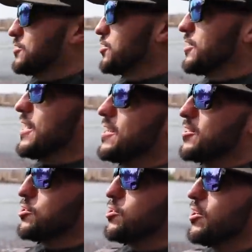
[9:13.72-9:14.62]
Good thing
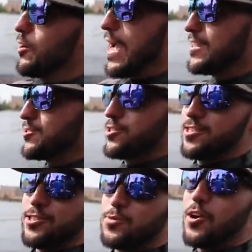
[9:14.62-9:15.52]
there's no hazards
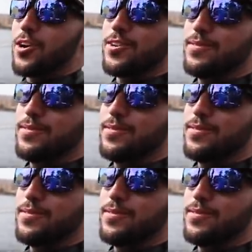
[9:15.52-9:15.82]
in this water,